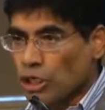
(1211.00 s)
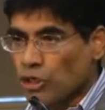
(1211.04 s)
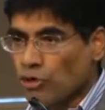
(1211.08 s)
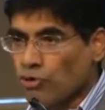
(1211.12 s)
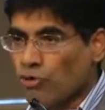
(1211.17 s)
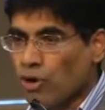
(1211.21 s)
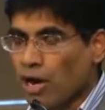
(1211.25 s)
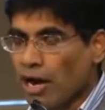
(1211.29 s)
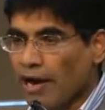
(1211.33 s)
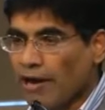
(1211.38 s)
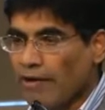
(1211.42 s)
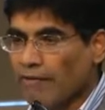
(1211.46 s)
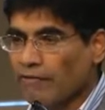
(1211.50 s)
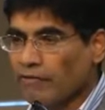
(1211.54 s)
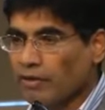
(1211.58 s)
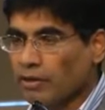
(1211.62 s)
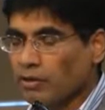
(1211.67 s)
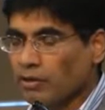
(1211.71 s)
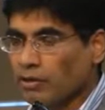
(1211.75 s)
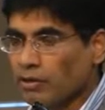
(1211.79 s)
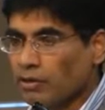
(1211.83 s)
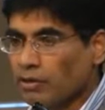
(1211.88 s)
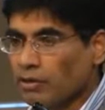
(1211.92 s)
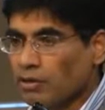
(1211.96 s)
you
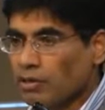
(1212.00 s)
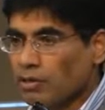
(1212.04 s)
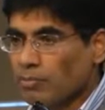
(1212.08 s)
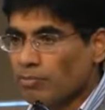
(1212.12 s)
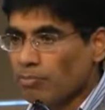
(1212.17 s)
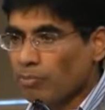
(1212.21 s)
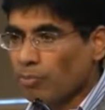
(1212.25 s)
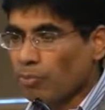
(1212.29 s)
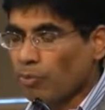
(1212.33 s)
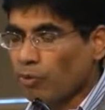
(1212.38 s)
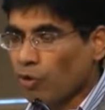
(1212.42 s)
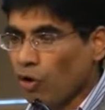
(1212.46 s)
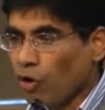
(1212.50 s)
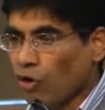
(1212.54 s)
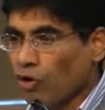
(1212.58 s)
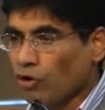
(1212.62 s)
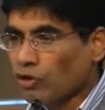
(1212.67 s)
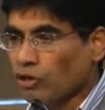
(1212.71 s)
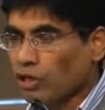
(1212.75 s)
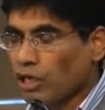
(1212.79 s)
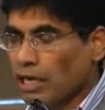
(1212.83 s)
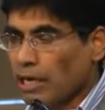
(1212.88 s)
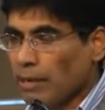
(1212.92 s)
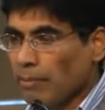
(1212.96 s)
have
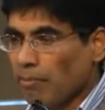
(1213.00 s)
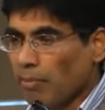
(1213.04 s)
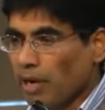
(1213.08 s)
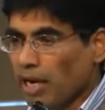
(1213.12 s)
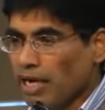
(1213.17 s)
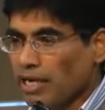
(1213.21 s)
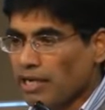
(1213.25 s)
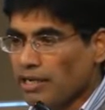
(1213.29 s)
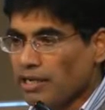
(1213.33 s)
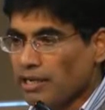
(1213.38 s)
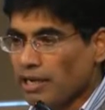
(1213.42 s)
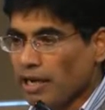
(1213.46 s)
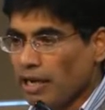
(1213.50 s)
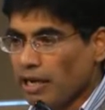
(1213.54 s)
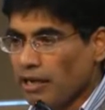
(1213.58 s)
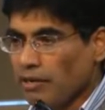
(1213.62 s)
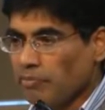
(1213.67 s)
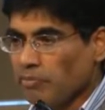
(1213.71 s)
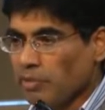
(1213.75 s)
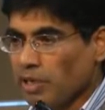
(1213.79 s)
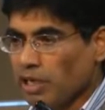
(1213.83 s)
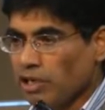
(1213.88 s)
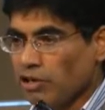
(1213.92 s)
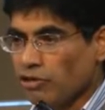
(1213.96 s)
brought my
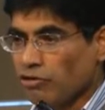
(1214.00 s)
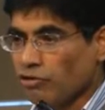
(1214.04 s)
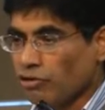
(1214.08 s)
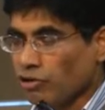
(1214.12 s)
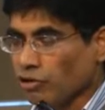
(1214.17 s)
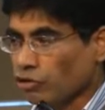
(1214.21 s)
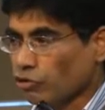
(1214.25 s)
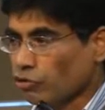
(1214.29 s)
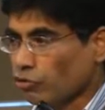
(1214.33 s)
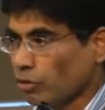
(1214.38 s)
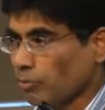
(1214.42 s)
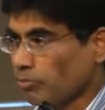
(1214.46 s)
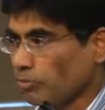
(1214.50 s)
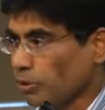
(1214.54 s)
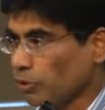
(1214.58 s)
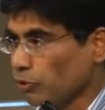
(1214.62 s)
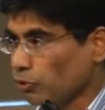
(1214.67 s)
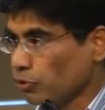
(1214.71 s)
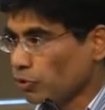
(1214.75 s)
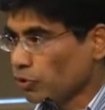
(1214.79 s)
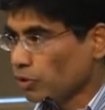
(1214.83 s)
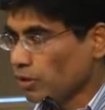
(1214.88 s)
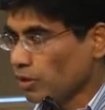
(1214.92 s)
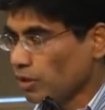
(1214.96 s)
name in
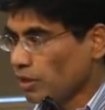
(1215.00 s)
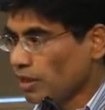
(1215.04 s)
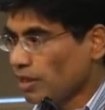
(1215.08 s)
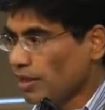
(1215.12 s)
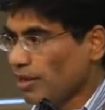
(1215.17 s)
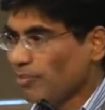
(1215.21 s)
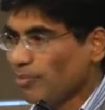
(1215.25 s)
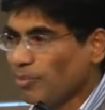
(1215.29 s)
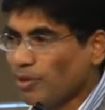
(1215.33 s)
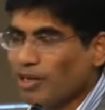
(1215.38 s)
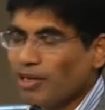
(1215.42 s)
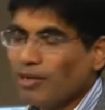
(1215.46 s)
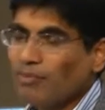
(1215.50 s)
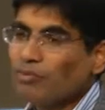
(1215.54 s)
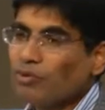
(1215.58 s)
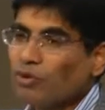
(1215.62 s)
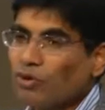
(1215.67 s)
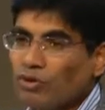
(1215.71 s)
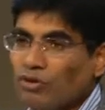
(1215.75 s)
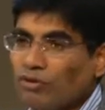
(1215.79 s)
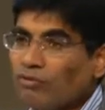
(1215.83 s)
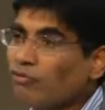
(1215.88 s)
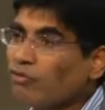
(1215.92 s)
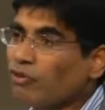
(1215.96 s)
disrepute, but I'm
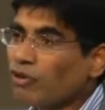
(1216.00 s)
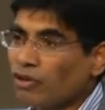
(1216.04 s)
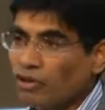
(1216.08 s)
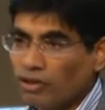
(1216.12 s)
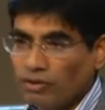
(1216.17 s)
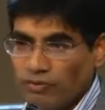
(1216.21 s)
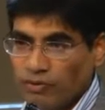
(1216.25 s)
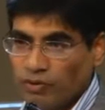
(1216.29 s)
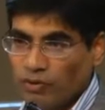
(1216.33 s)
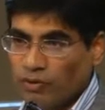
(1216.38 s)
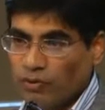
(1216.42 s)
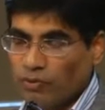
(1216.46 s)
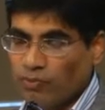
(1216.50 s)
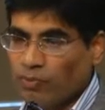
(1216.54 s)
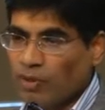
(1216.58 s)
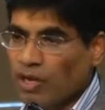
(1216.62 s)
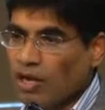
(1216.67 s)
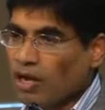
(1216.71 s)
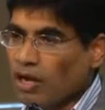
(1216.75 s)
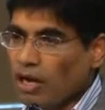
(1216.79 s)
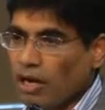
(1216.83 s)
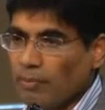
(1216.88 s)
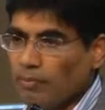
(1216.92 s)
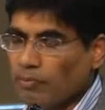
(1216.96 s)
going to forgive you.
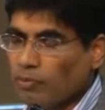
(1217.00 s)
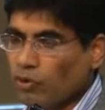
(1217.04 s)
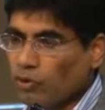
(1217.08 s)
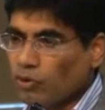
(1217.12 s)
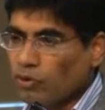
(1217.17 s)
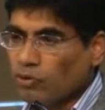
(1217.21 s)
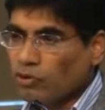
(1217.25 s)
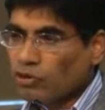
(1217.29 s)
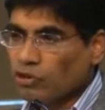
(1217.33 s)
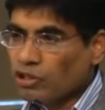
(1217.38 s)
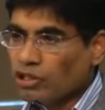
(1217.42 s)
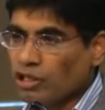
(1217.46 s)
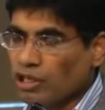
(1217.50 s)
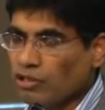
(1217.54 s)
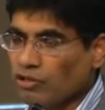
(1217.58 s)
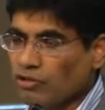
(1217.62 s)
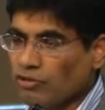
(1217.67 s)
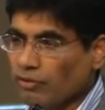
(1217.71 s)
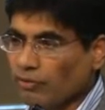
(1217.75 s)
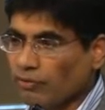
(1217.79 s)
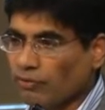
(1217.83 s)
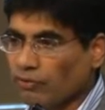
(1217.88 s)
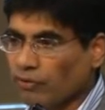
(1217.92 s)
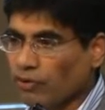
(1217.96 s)
I'm going to set
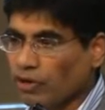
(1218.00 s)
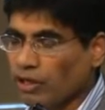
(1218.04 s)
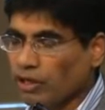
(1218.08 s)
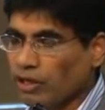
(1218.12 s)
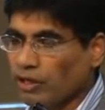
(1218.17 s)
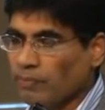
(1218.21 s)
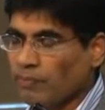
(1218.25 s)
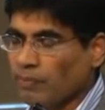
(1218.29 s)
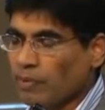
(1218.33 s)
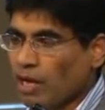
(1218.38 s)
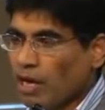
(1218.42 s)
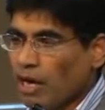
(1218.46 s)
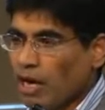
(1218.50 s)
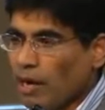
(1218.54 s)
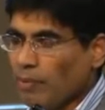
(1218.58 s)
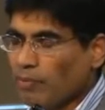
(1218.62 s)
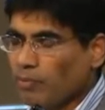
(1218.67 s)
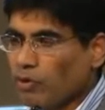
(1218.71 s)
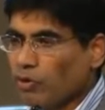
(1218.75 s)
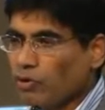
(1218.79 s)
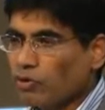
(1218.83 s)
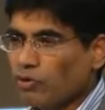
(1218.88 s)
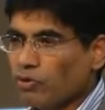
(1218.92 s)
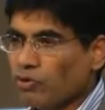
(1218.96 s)
you free.
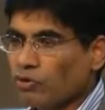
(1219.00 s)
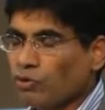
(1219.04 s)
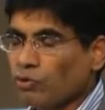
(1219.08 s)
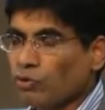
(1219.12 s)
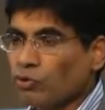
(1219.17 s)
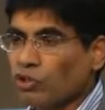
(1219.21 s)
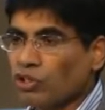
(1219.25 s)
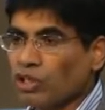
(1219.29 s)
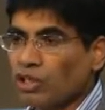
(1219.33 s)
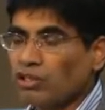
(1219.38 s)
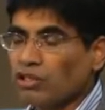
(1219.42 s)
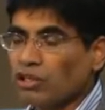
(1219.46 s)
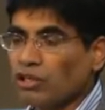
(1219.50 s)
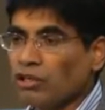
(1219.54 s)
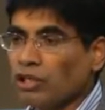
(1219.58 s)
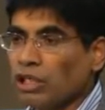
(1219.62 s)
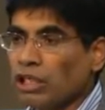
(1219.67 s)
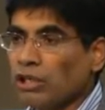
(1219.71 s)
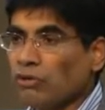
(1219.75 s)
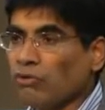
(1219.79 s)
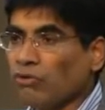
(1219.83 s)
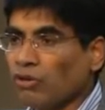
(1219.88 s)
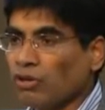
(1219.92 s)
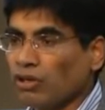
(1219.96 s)
I'm going to do such a
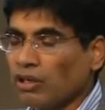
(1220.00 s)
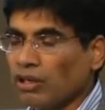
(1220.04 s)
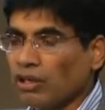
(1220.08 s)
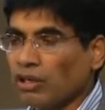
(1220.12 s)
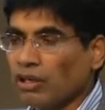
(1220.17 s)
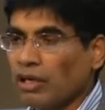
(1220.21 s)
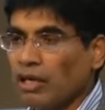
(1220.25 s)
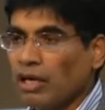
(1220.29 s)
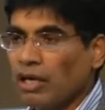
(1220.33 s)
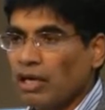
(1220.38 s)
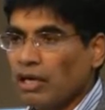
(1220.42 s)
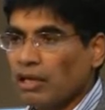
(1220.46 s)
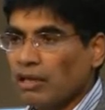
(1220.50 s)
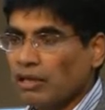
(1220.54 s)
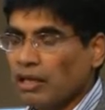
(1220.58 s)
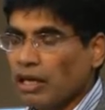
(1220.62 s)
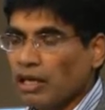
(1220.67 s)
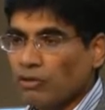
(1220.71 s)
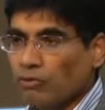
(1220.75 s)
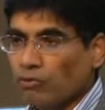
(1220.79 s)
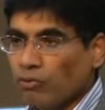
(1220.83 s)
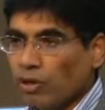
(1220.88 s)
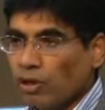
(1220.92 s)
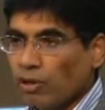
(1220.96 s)
new thing
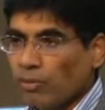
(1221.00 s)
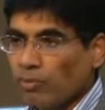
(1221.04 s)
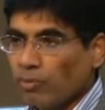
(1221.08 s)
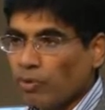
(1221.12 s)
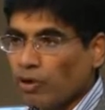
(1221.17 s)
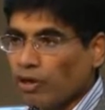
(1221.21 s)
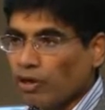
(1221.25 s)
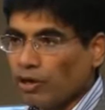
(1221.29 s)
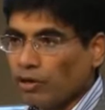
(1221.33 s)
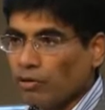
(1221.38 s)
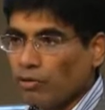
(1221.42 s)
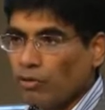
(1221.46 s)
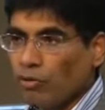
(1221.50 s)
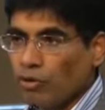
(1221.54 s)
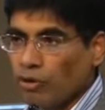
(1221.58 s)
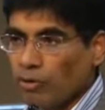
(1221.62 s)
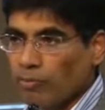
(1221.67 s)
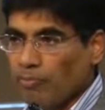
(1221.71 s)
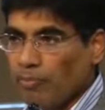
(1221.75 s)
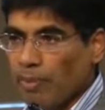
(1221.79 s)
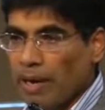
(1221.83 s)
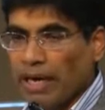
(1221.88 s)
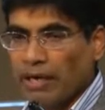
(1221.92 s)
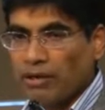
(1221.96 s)
that will bring glory
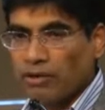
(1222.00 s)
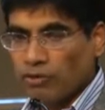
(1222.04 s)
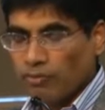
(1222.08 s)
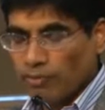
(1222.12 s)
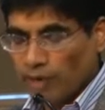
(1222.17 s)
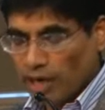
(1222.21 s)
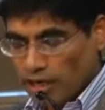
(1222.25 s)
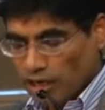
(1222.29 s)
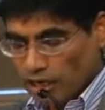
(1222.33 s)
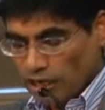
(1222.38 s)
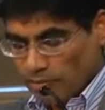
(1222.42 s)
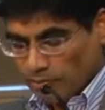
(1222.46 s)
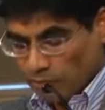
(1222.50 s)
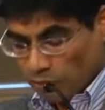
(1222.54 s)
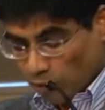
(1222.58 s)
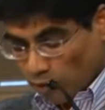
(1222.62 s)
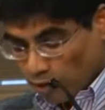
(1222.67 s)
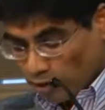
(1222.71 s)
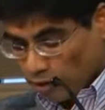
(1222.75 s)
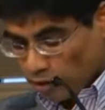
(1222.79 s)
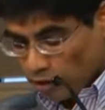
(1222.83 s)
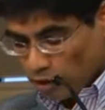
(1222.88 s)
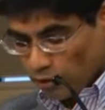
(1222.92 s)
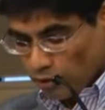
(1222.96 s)
back to my name.
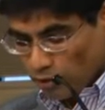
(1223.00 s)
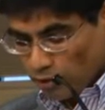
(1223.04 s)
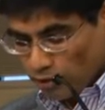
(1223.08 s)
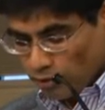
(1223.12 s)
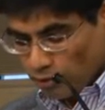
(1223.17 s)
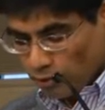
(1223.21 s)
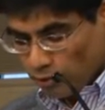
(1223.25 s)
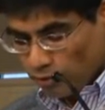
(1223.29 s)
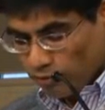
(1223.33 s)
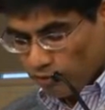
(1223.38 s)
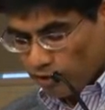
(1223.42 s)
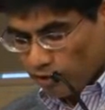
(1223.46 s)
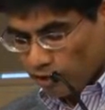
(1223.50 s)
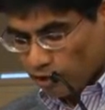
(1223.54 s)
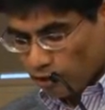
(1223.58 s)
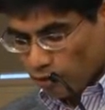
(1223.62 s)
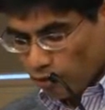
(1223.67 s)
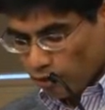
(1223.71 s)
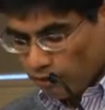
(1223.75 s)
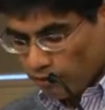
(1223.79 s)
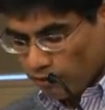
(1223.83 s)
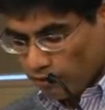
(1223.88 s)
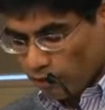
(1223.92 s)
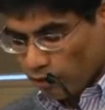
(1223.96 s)
What is he going to do? Verse
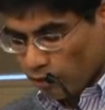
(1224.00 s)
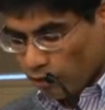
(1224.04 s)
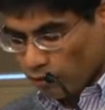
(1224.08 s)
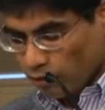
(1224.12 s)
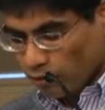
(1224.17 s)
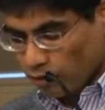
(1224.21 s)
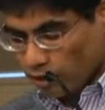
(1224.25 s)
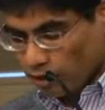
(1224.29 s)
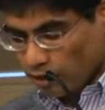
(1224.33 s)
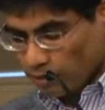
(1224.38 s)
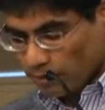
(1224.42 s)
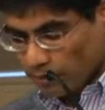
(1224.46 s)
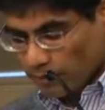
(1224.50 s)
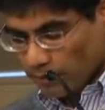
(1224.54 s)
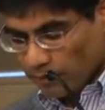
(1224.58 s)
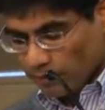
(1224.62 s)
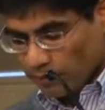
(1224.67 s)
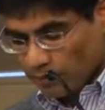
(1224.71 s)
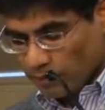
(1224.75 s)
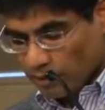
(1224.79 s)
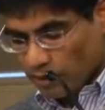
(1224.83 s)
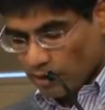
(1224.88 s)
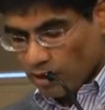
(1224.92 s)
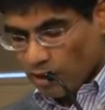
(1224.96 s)
24 onward.
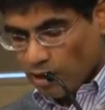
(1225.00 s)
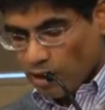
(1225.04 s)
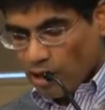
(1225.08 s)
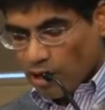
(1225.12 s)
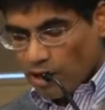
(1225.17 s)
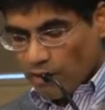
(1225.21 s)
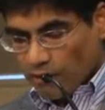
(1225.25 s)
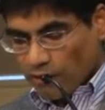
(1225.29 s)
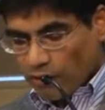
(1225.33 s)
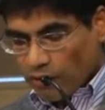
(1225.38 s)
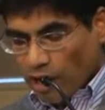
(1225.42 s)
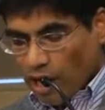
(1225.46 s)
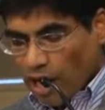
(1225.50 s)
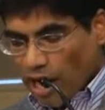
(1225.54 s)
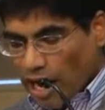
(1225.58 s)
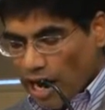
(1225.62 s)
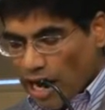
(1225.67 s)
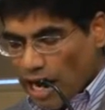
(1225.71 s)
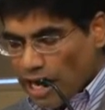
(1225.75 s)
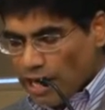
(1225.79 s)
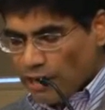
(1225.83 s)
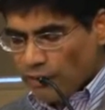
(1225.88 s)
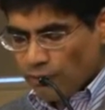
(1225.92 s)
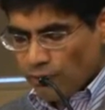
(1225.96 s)
For
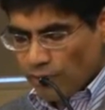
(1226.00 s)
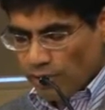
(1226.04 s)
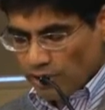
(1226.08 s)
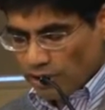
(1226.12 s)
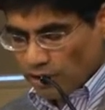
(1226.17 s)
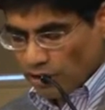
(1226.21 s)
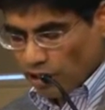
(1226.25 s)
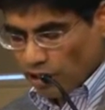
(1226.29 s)
I will